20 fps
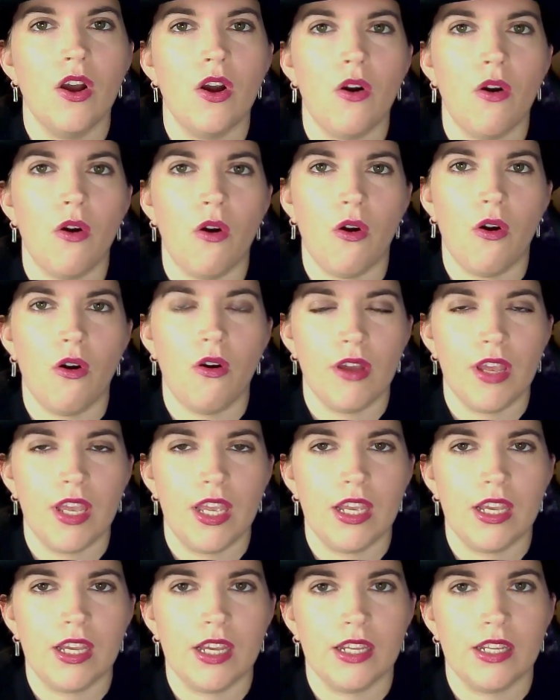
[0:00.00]
or
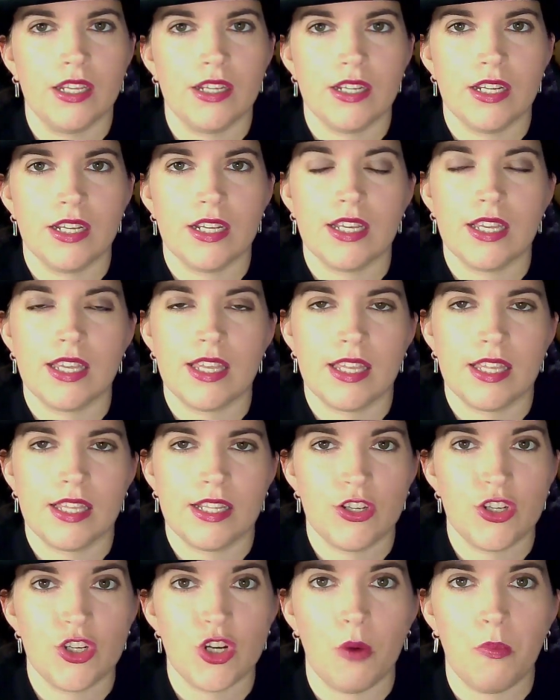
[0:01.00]
he can
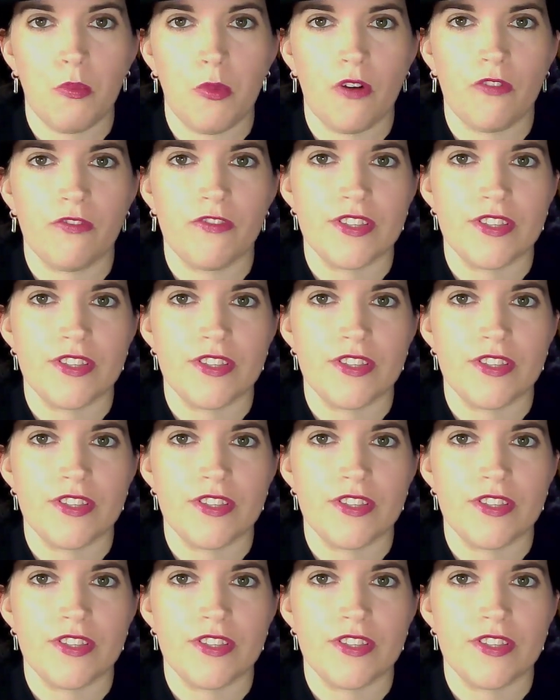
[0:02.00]
chop off